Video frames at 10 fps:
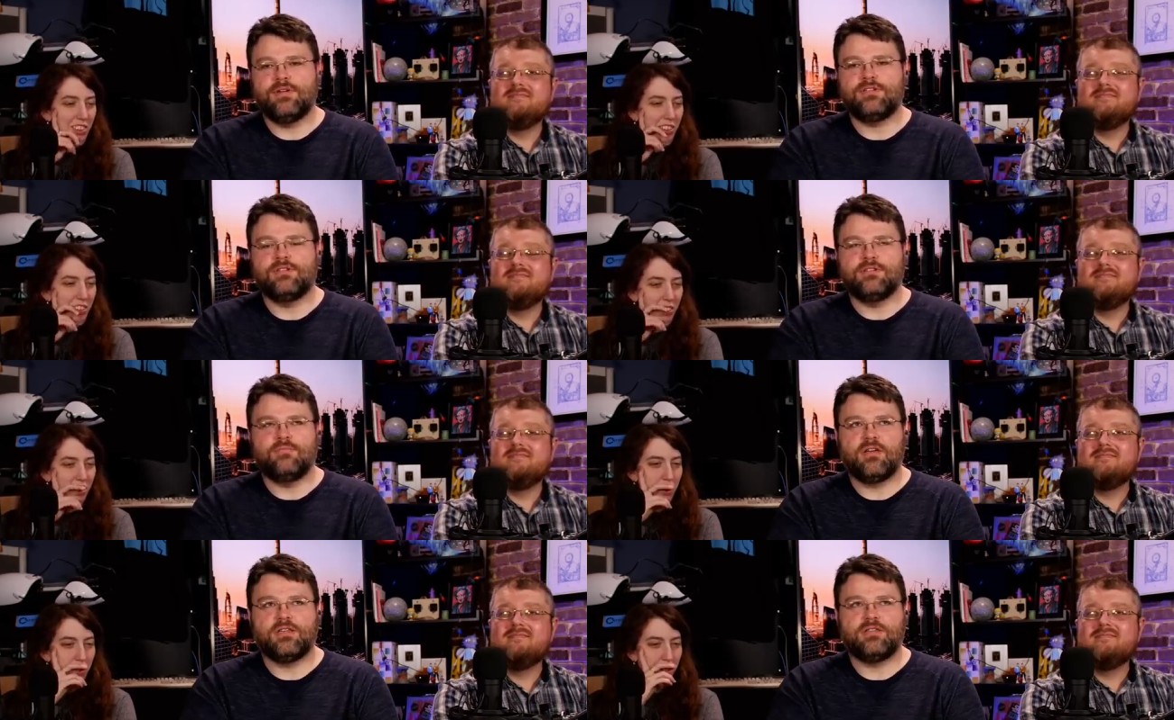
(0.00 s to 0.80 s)
Speaker 1: missions
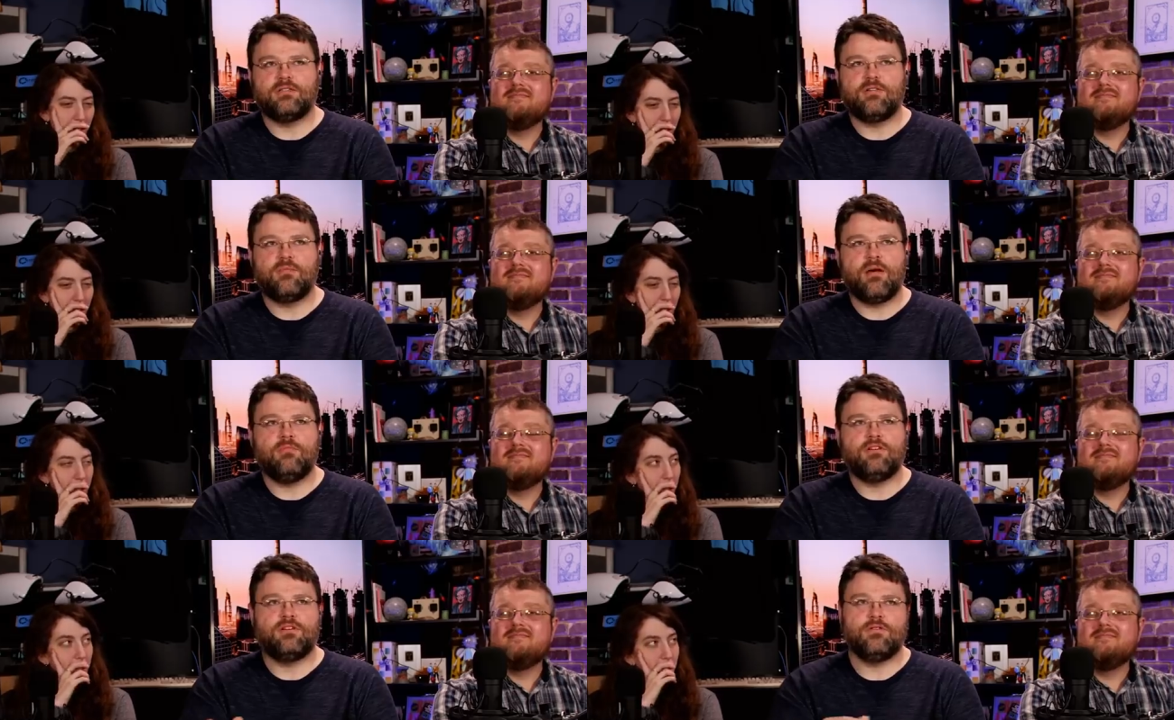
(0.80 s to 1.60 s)
because they'll be
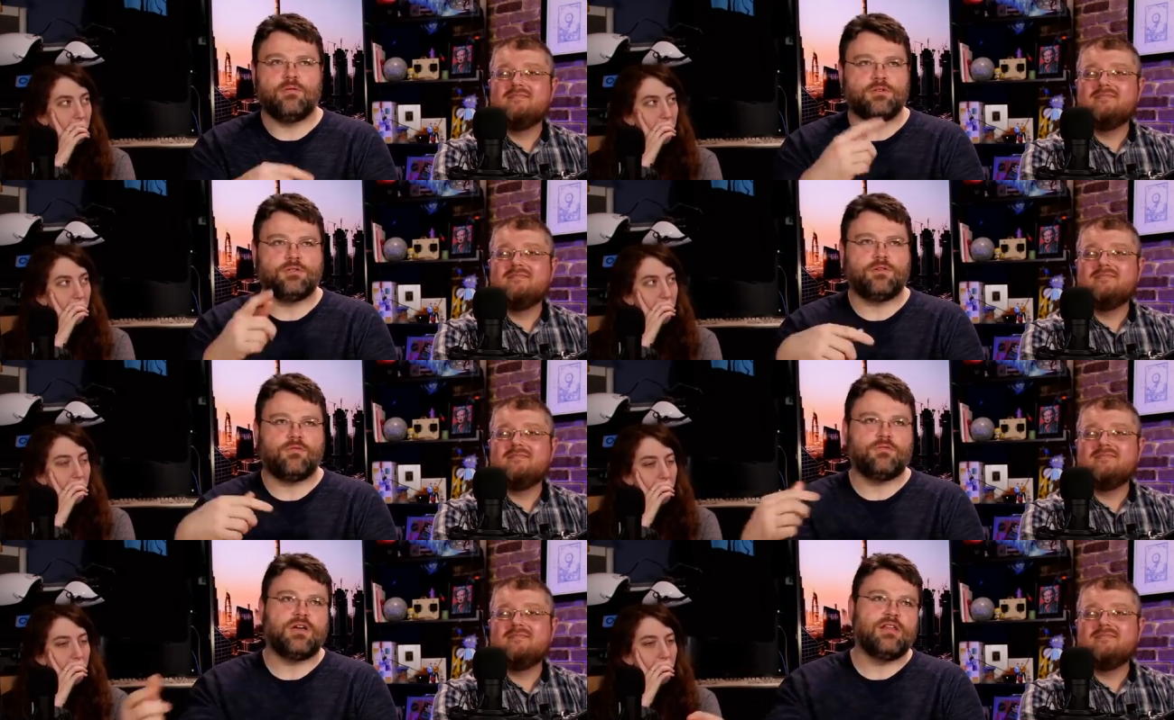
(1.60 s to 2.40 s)
able to do it with just a
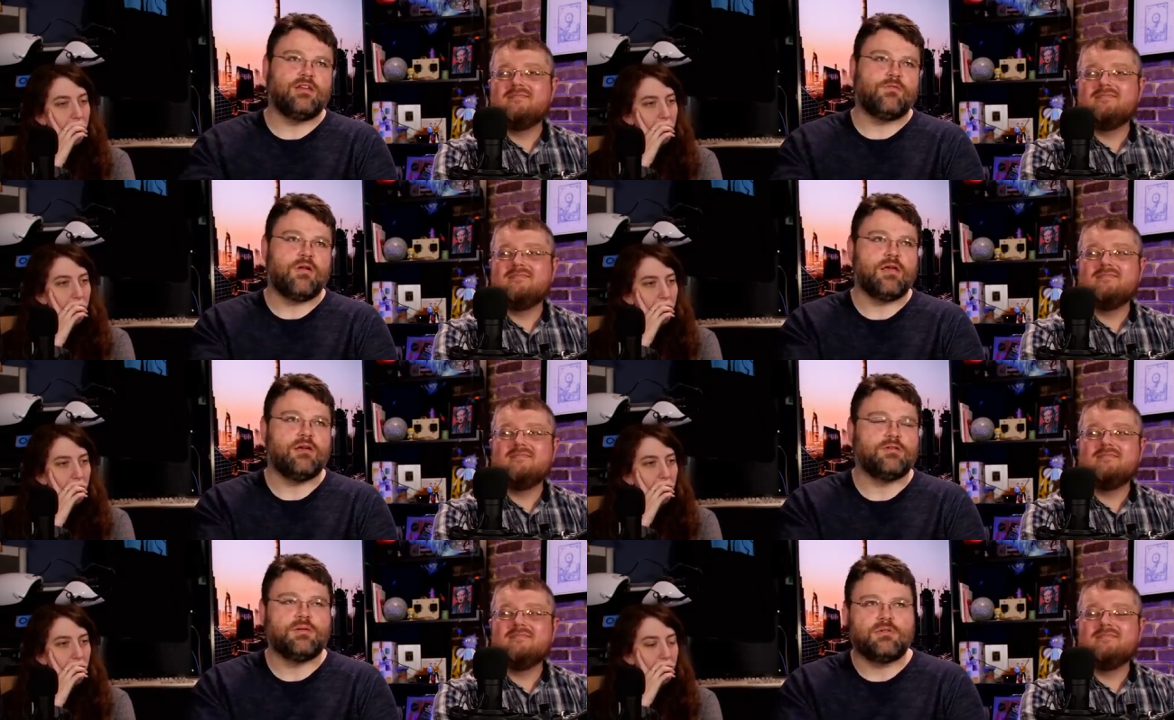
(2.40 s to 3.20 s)
rotating
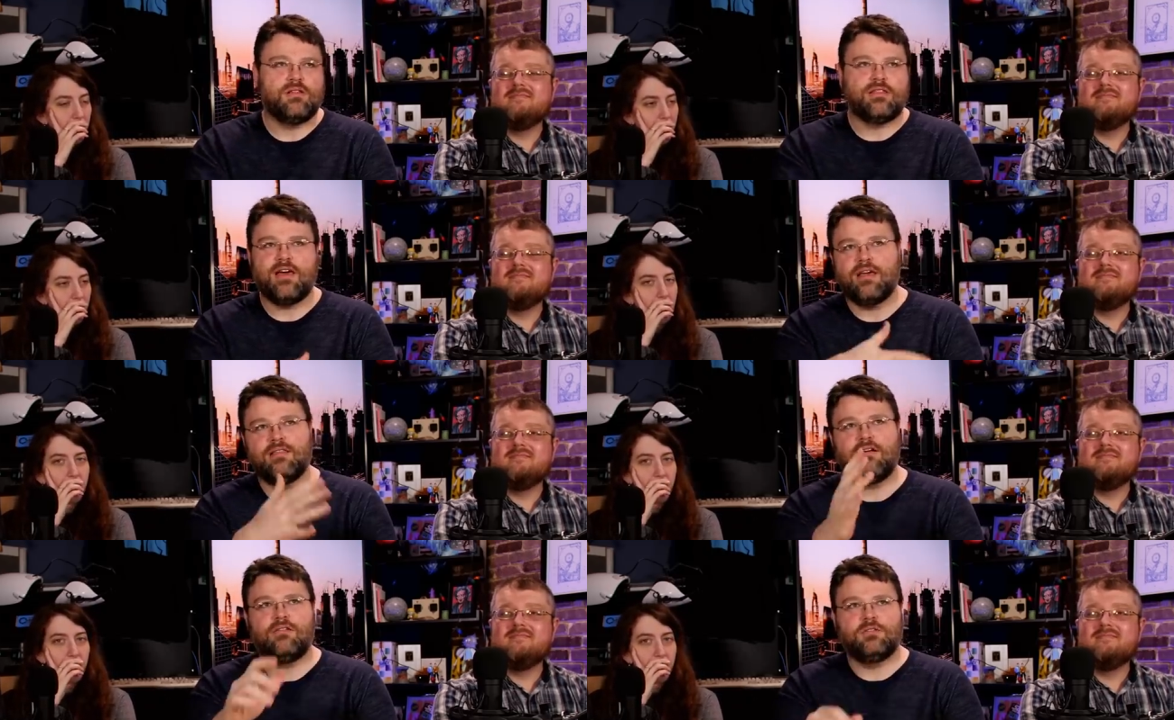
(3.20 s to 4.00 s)
ring or something like that,
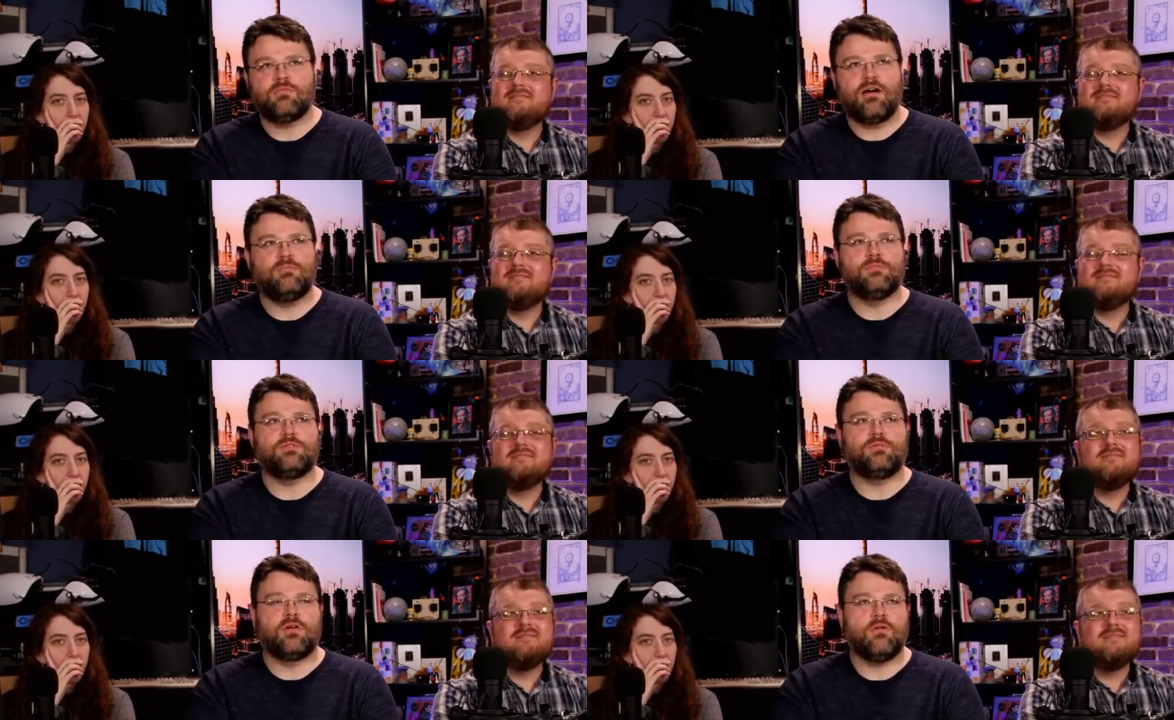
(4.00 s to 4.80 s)
and then all these problems
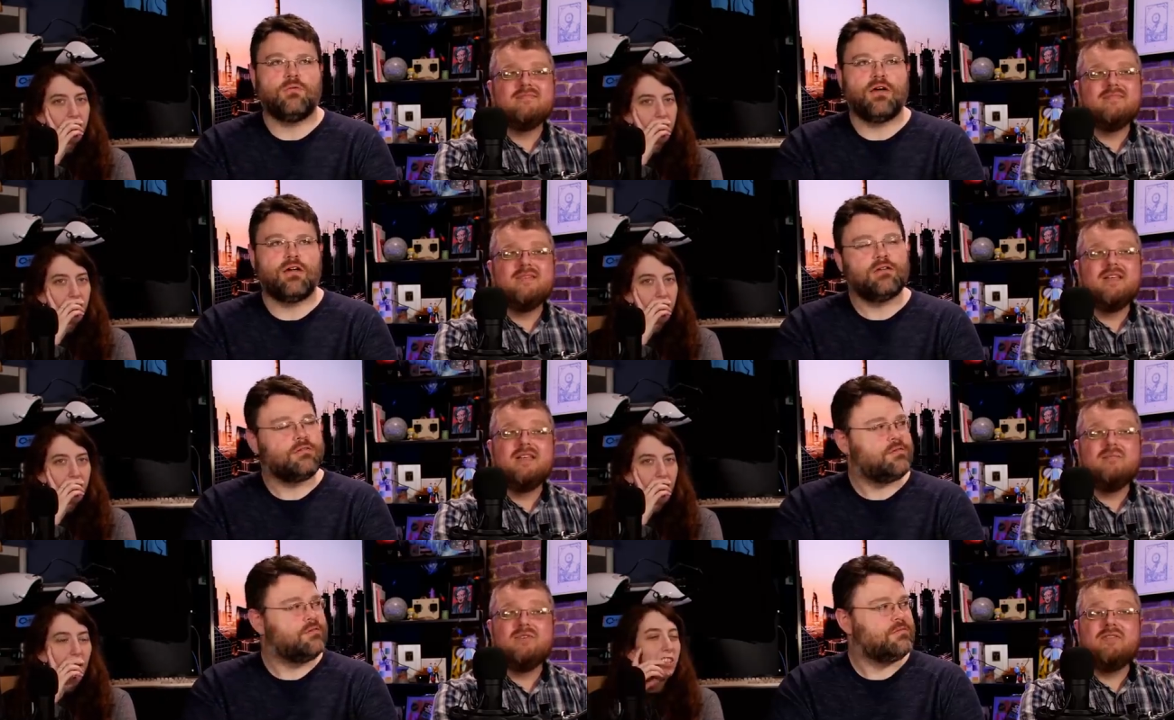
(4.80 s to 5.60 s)
sort of go away.
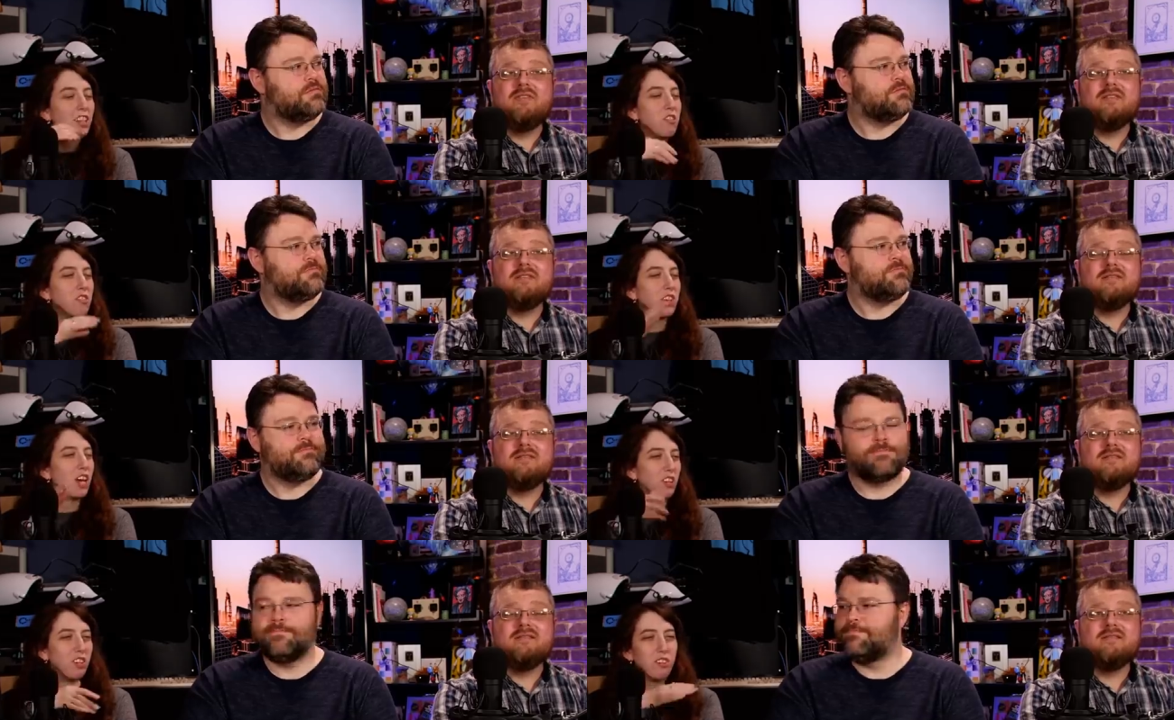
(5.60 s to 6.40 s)
Speaker 2: I like that you just
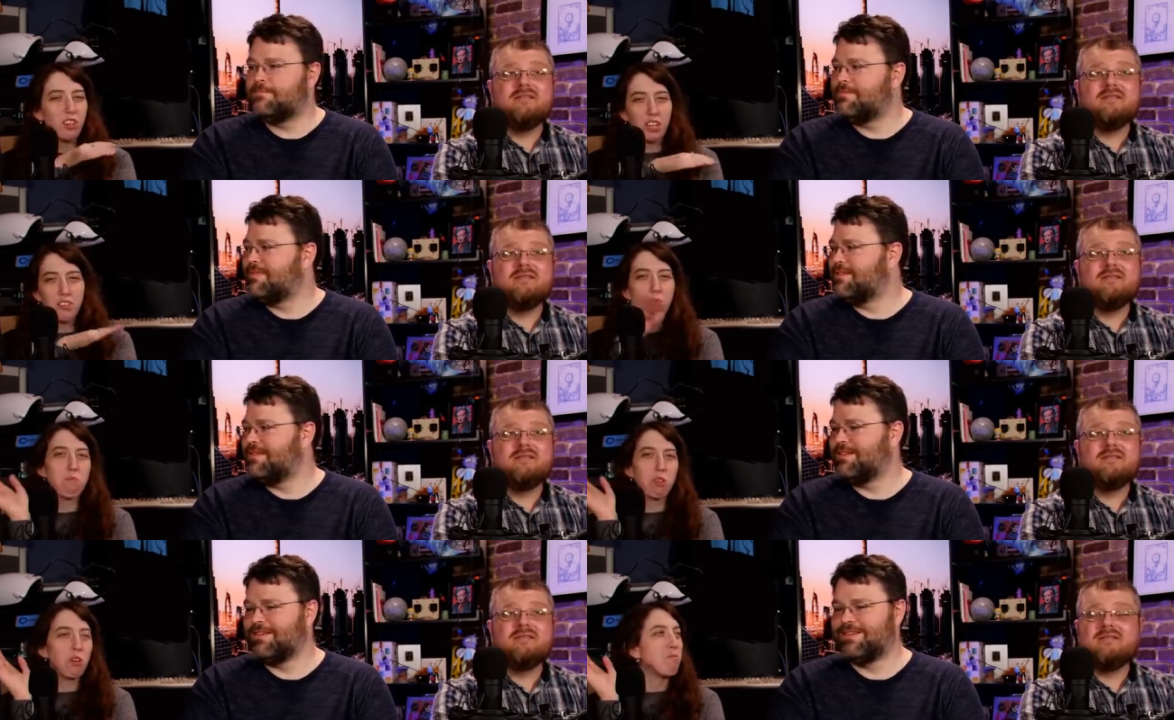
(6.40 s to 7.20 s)
kind of like
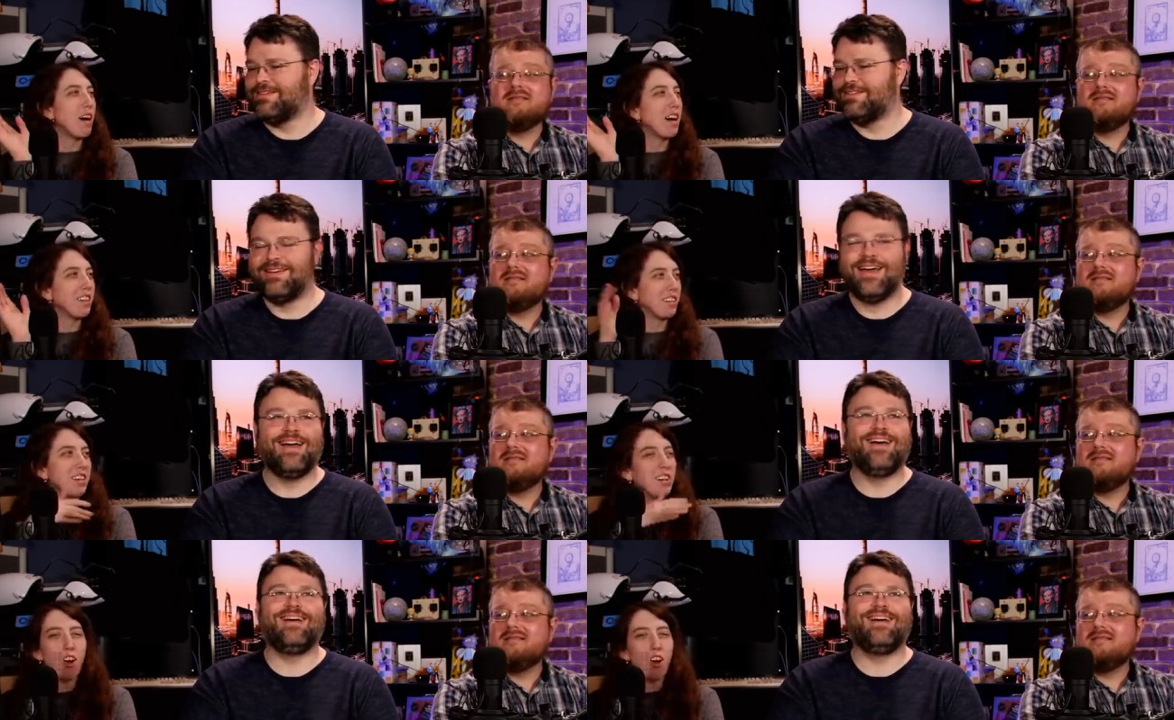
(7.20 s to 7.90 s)
blow by like